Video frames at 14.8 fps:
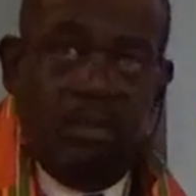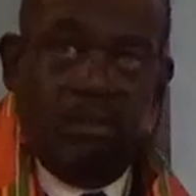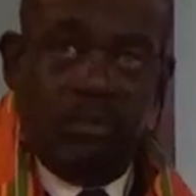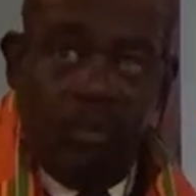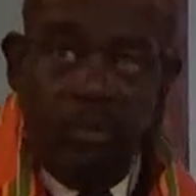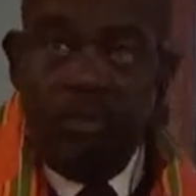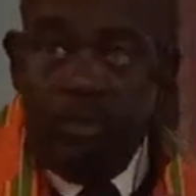
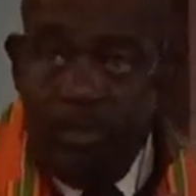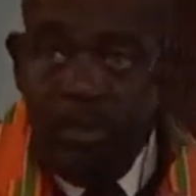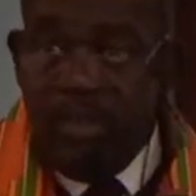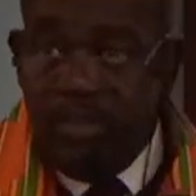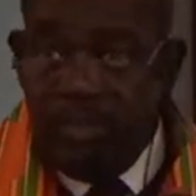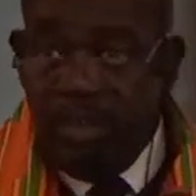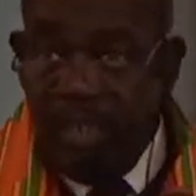Truth
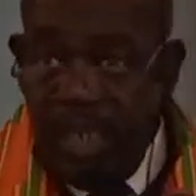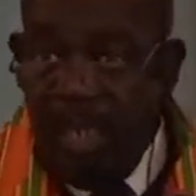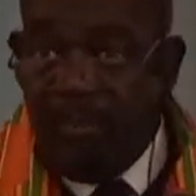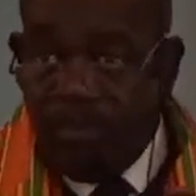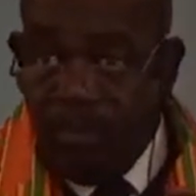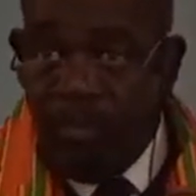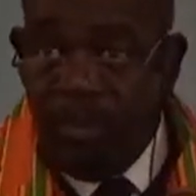means you
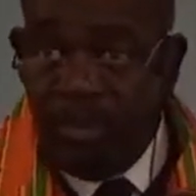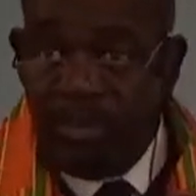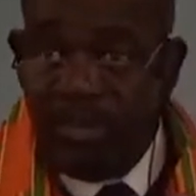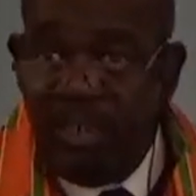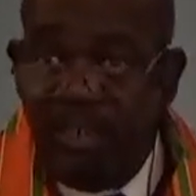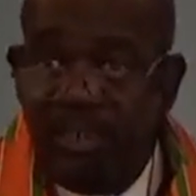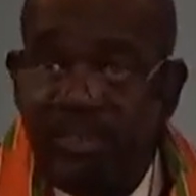have to
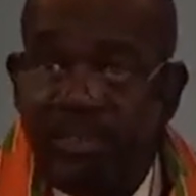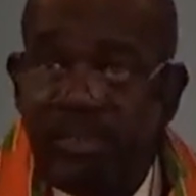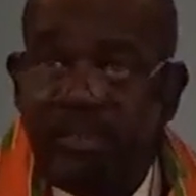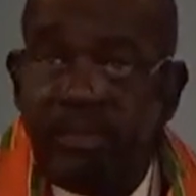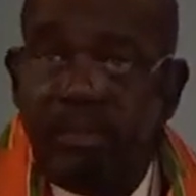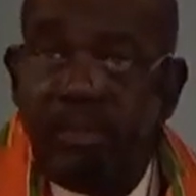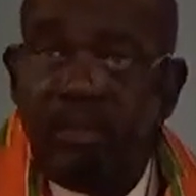adjust.